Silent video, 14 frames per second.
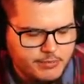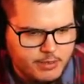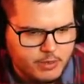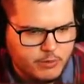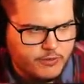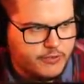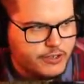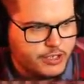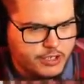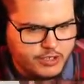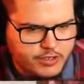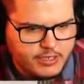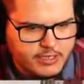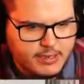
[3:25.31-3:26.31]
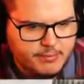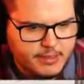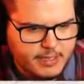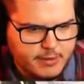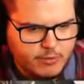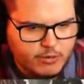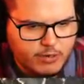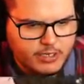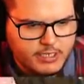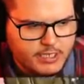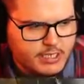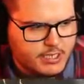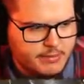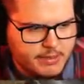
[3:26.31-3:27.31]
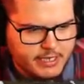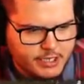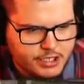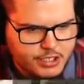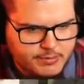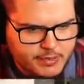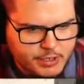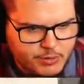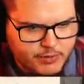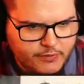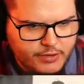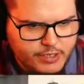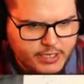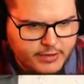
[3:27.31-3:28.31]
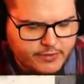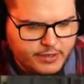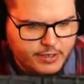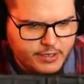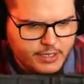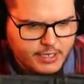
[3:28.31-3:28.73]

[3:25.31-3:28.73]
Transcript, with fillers: Modern Warfare is going to do the same thing where it's just going to be like a shipment 24/7